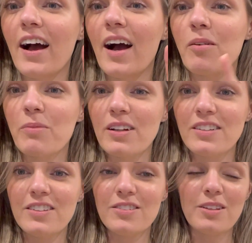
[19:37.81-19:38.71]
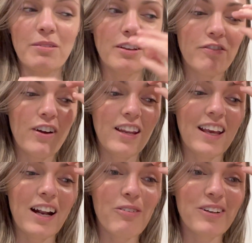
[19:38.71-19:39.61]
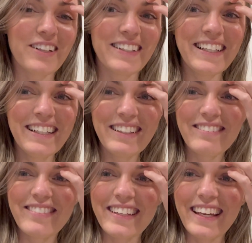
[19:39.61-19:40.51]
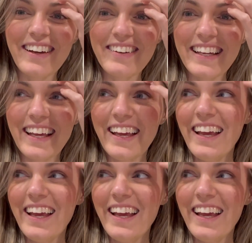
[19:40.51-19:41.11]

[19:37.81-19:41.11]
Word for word: I'm about to do something funny, and I wanted to video it.